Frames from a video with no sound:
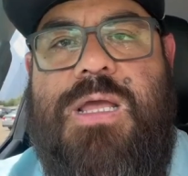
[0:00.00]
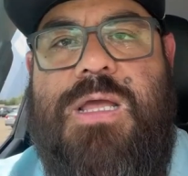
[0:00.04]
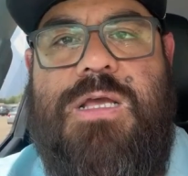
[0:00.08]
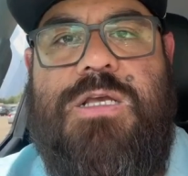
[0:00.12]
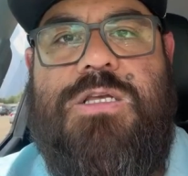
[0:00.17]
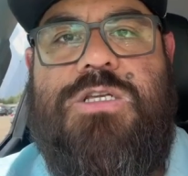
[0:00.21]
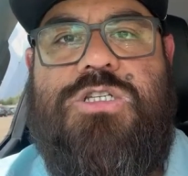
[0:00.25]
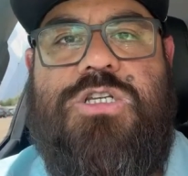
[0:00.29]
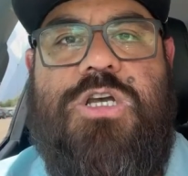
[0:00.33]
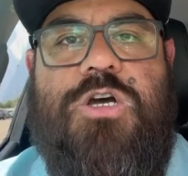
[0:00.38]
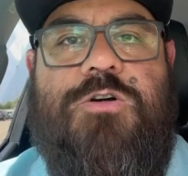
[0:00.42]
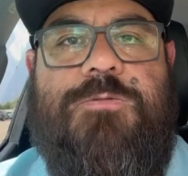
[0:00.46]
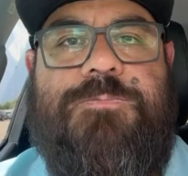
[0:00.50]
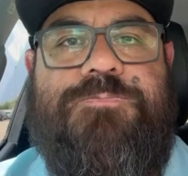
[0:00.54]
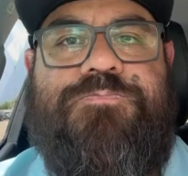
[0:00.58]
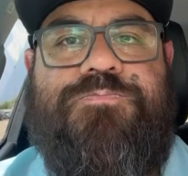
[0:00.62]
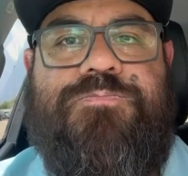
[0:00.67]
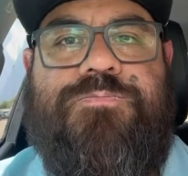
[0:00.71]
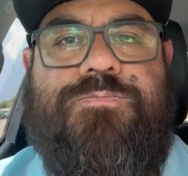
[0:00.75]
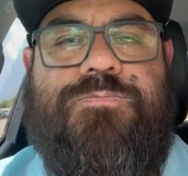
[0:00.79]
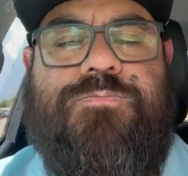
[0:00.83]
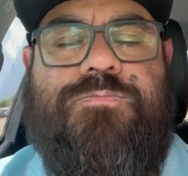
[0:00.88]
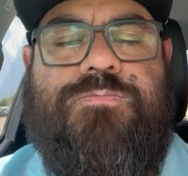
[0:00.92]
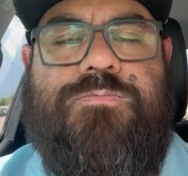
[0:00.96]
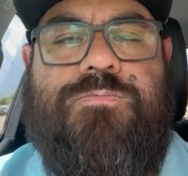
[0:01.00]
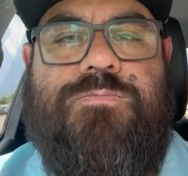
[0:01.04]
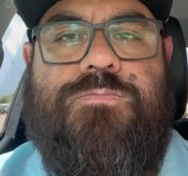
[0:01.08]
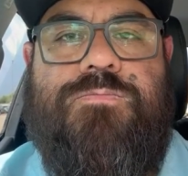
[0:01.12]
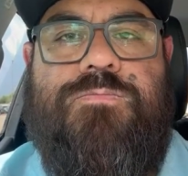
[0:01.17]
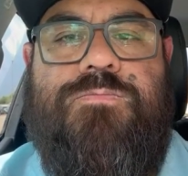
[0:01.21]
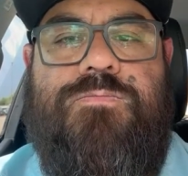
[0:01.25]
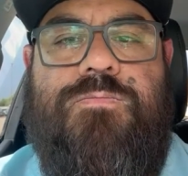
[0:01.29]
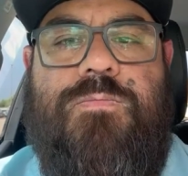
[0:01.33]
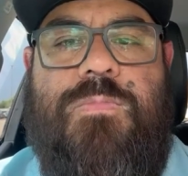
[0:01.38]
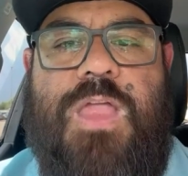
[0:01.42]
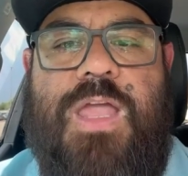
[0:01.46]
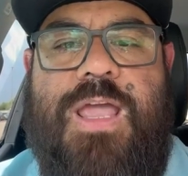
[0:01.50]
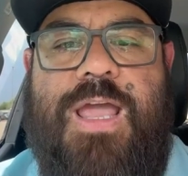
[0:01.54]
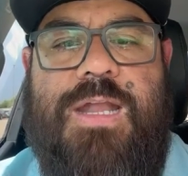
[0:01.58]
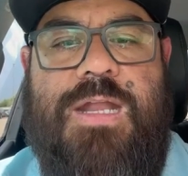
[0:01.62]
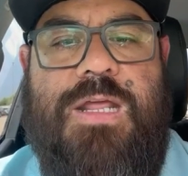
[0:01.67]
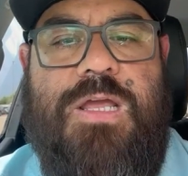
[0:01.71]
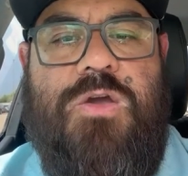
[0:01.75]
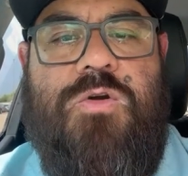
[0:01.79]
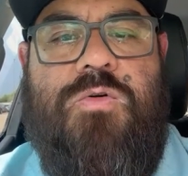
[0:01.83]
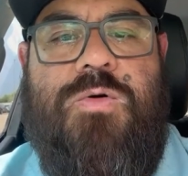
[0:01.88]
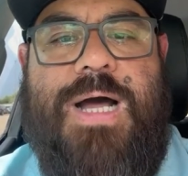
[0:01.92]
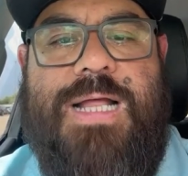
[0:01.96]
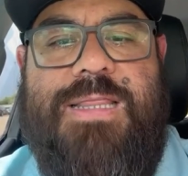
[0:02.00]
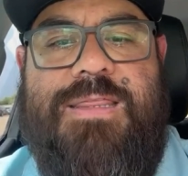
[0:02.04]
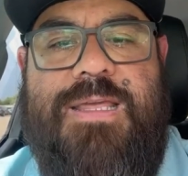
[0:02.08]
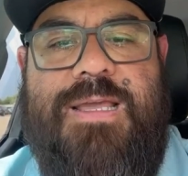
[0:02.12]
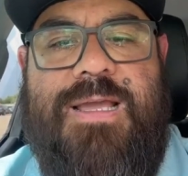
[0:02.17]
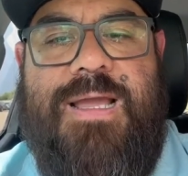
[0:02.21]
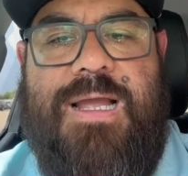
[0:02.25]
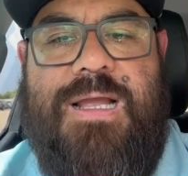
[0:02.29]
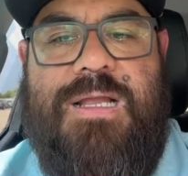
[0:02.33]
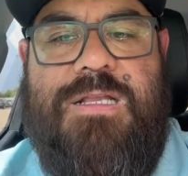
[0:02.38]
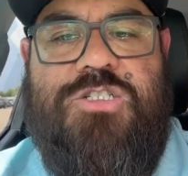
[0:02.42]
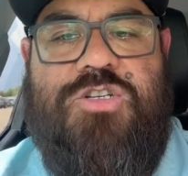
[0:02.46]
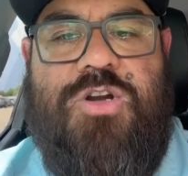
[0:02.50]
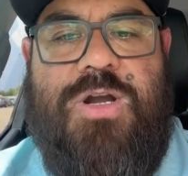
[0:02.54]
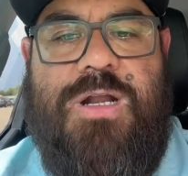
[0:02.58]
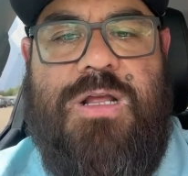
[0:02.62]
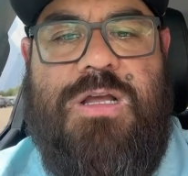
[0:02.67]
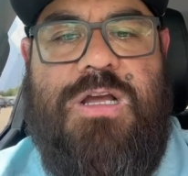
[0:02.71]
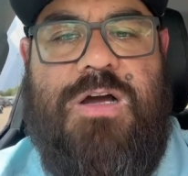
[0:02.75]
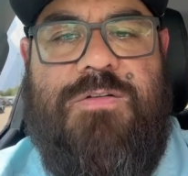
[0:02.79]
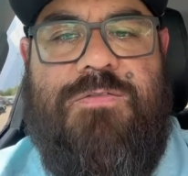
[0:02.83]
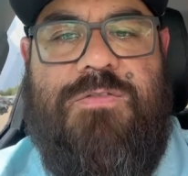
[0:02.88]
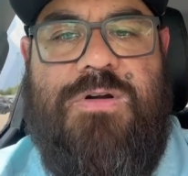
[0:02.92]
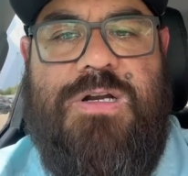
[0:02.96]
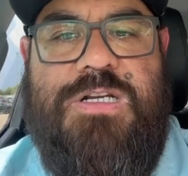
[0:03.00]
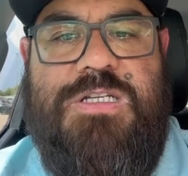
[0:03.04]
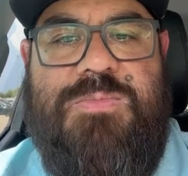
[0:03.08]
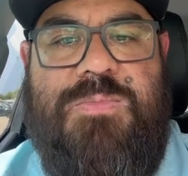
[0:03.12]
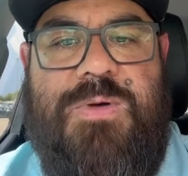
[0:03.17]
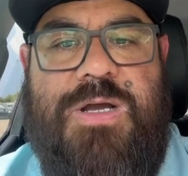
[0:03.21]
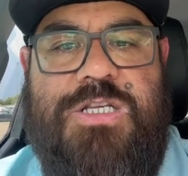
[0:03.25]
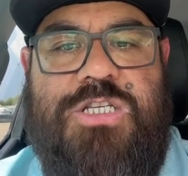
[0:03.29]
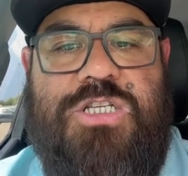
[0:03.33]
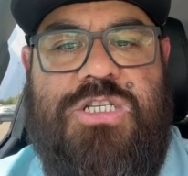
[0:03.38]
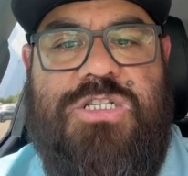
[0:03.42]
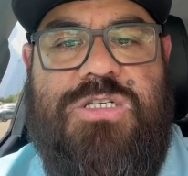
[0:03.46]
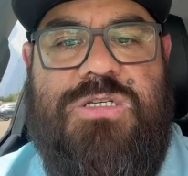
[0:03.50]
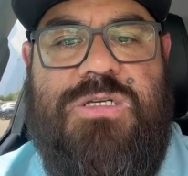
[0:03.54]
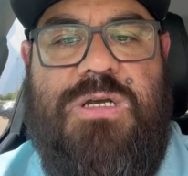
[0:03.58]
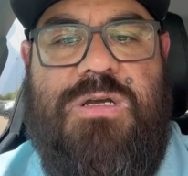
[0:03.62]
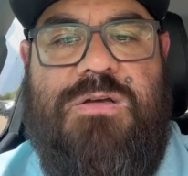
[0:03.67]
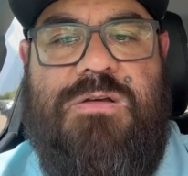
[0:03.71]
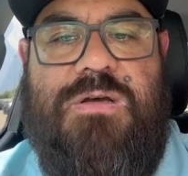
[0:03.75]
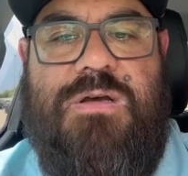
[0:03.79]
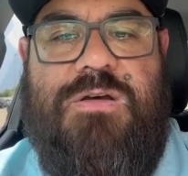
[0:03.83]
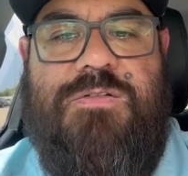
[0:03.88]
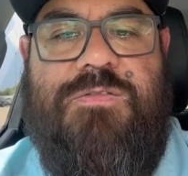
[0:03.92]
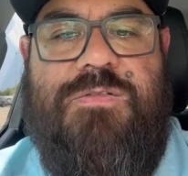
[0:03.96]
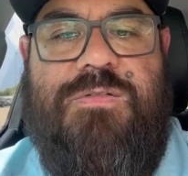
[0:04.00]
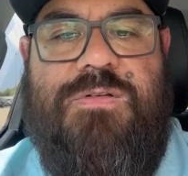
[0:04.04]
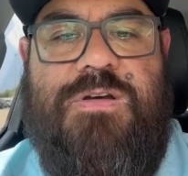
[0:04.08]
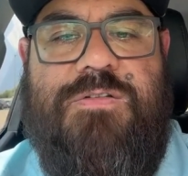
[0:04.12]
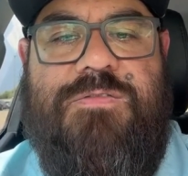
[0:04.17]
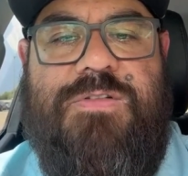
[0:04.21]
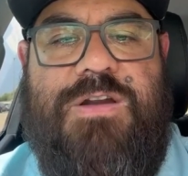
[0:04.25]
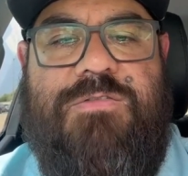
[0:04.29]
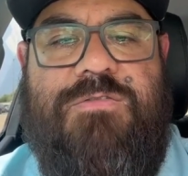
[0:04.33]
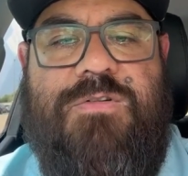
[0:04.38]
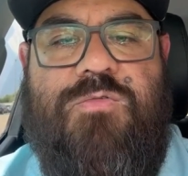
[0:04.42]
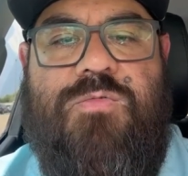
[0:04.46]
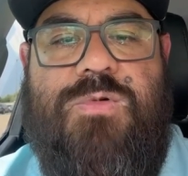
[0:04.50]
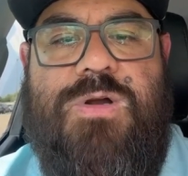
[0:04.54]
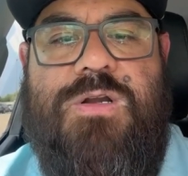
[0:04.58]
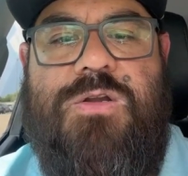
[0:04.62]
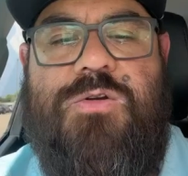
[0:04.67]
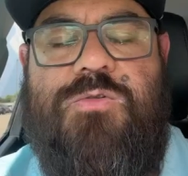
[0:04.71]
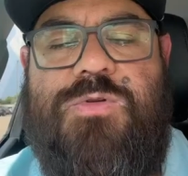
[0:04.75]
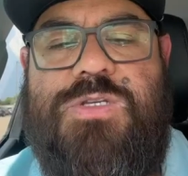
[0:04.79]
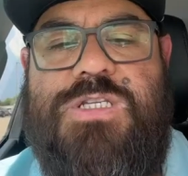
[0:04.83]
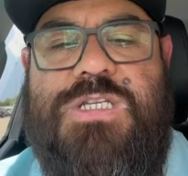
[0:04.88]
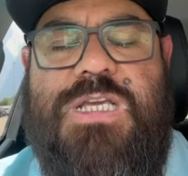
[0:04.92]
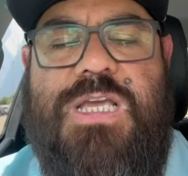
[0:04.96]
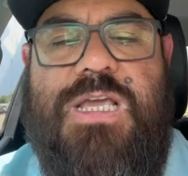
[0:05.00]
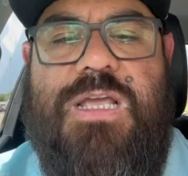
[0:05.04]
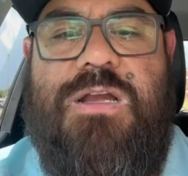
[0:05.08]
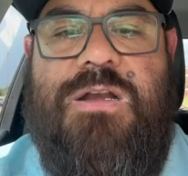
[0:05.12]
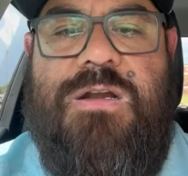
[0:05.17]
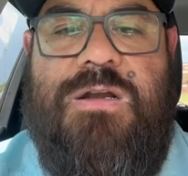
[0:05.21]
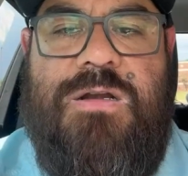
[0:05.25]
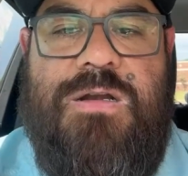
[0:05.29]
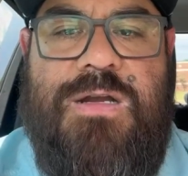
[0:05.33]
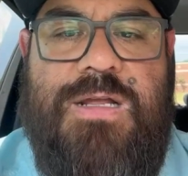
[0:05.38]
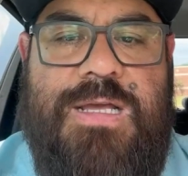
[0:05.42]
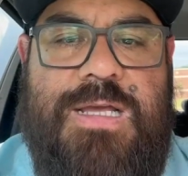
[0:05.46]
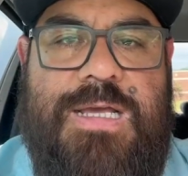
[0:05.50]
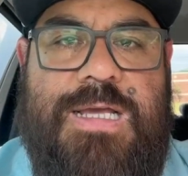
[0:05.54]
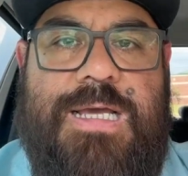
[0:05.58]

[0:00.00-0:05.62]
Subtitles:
So anywho, I think I try to cover as much of everyone who was here.